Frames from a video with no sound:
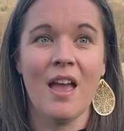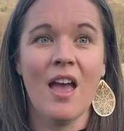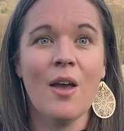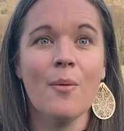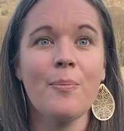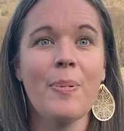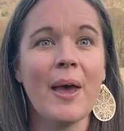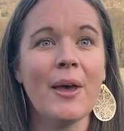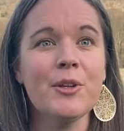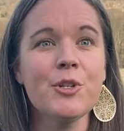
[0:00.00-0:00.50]

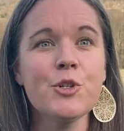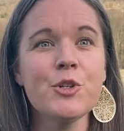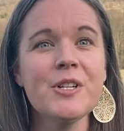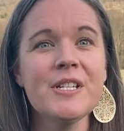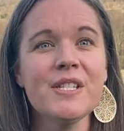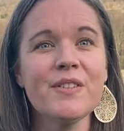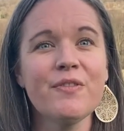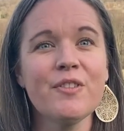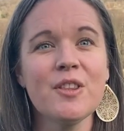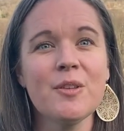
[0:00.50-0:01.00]

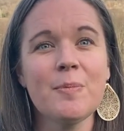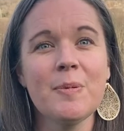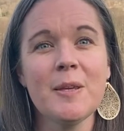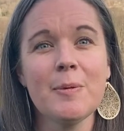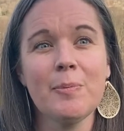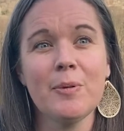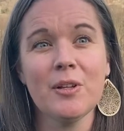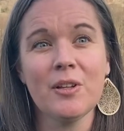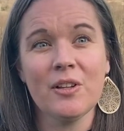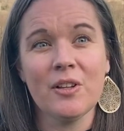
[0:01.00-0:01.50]
Boundaries for the
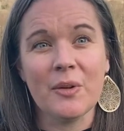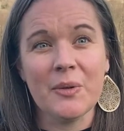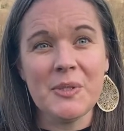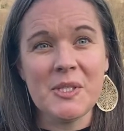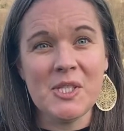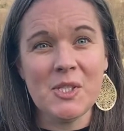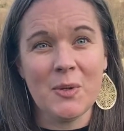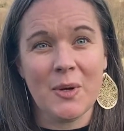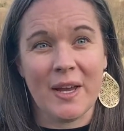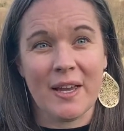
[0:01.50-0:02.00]
people close
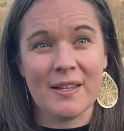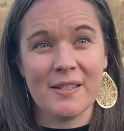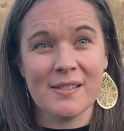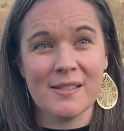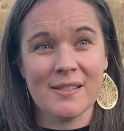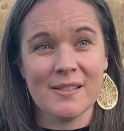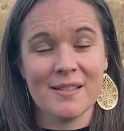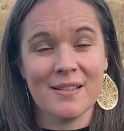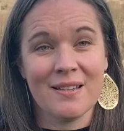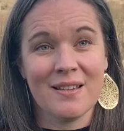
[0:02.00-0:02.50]
to
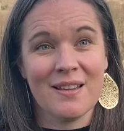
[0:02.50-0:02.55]
us,